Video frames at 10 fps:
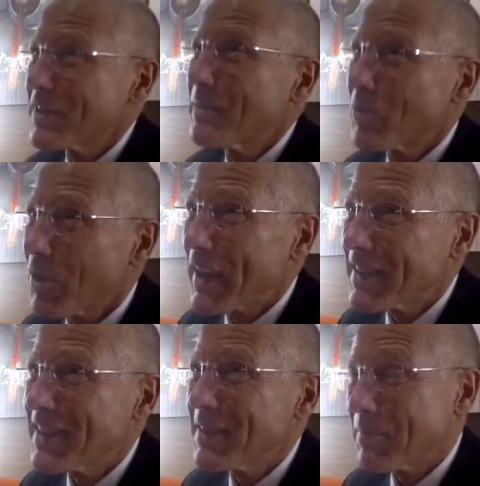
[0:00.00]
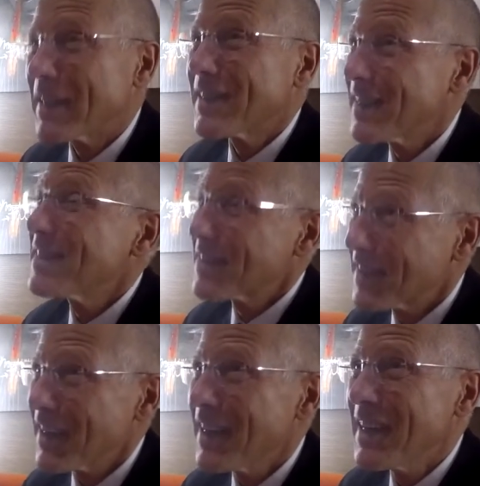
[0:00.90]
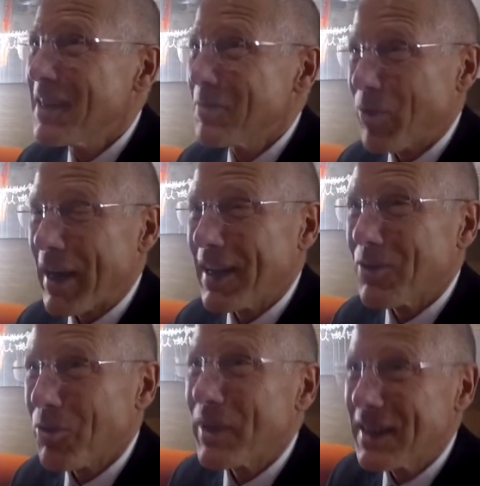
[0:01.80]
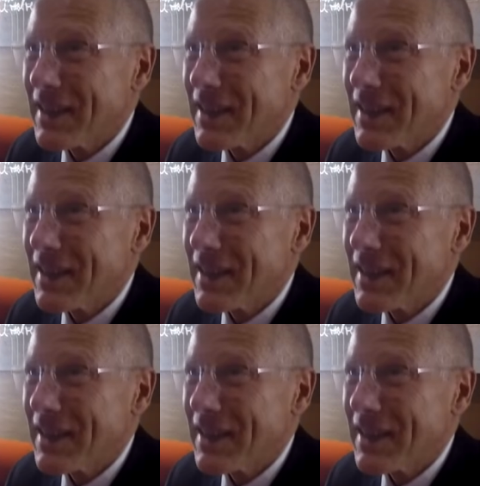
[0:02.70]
yet connected, but still, Breitling already